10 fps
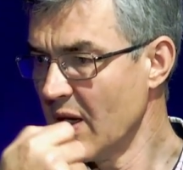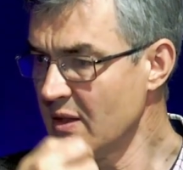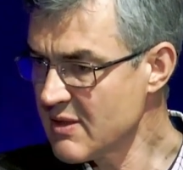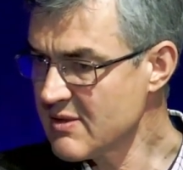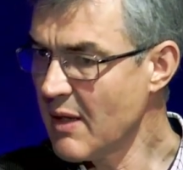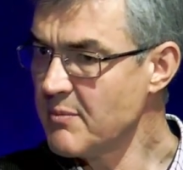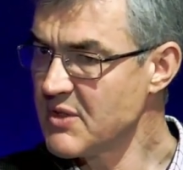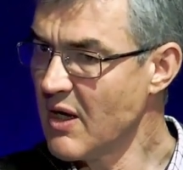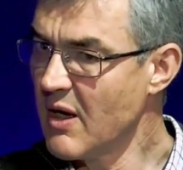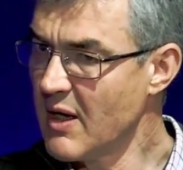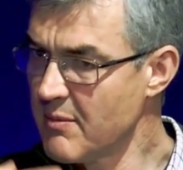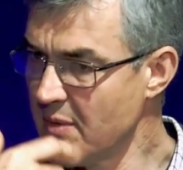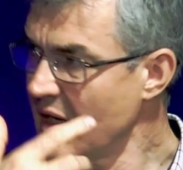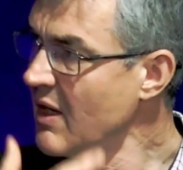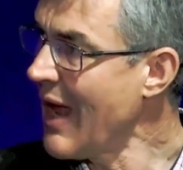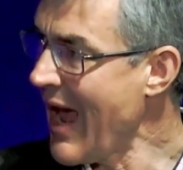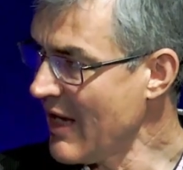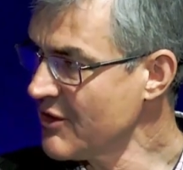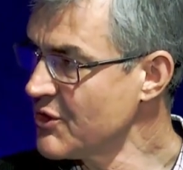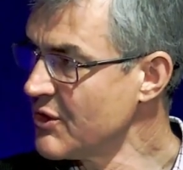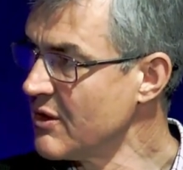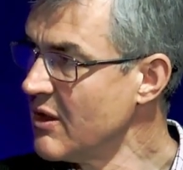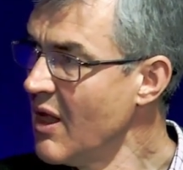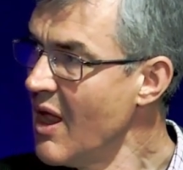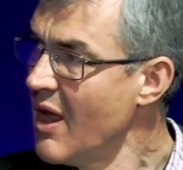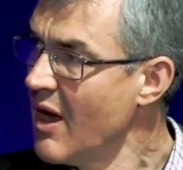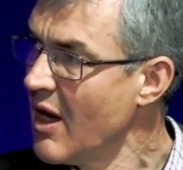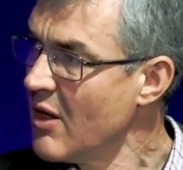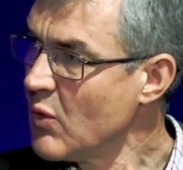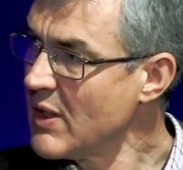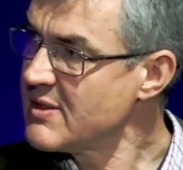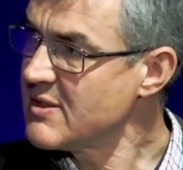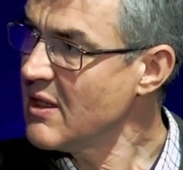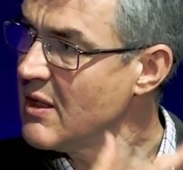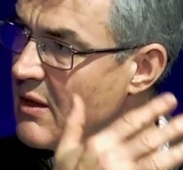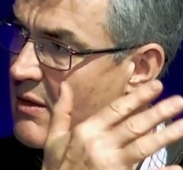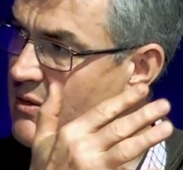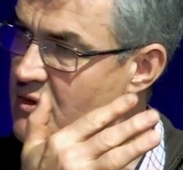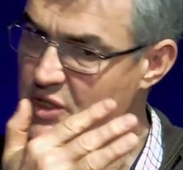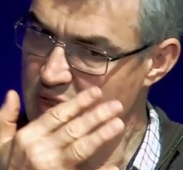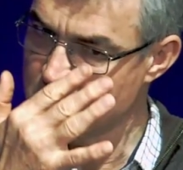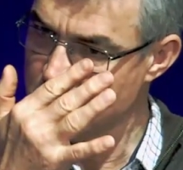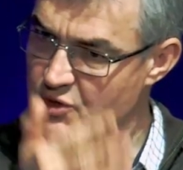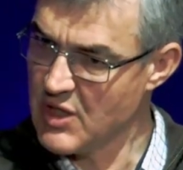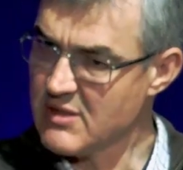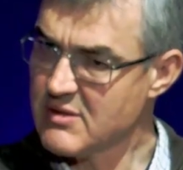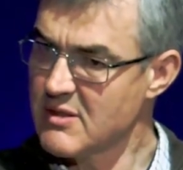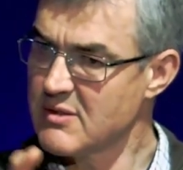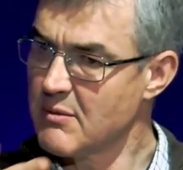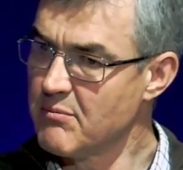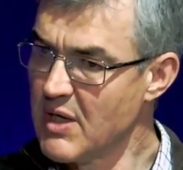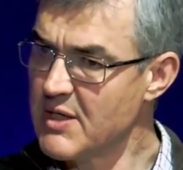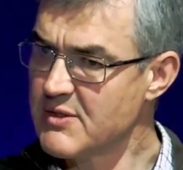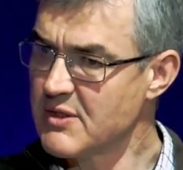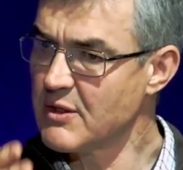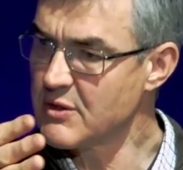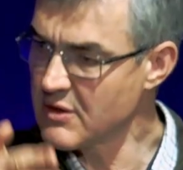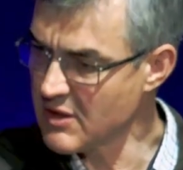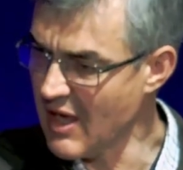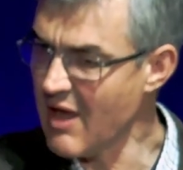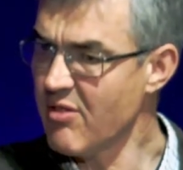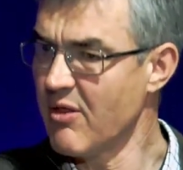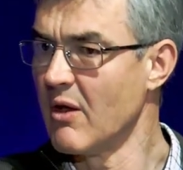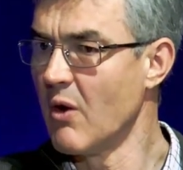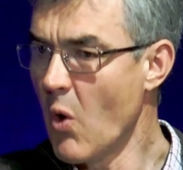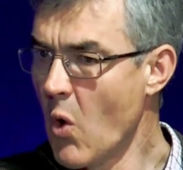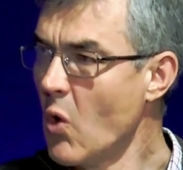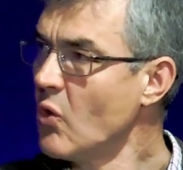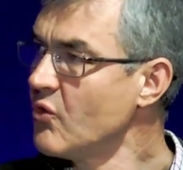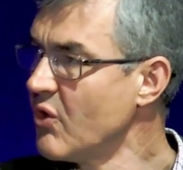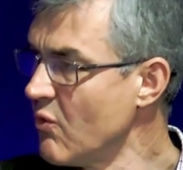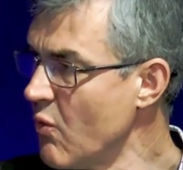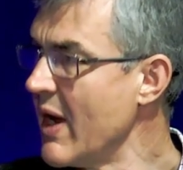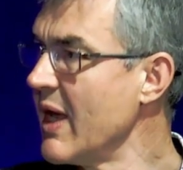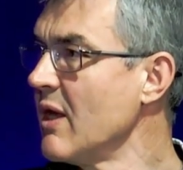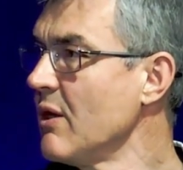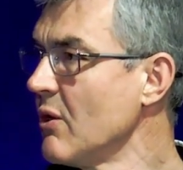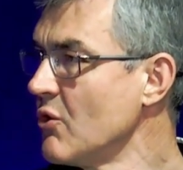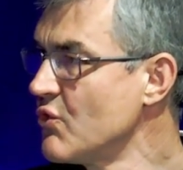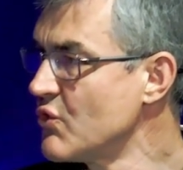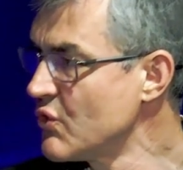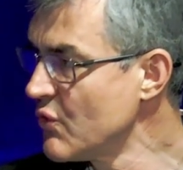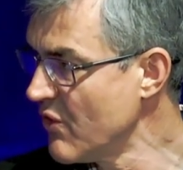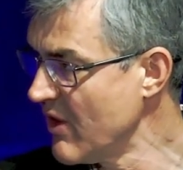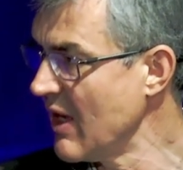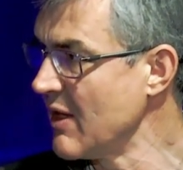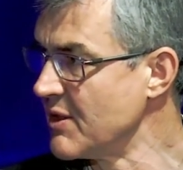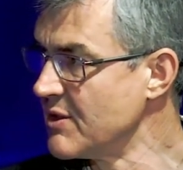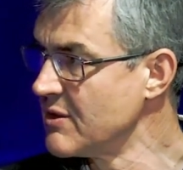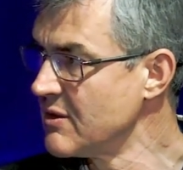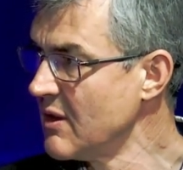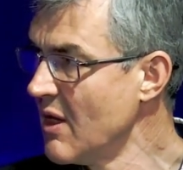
in the same time in action, and we see just justice and mercy together all the way to the end.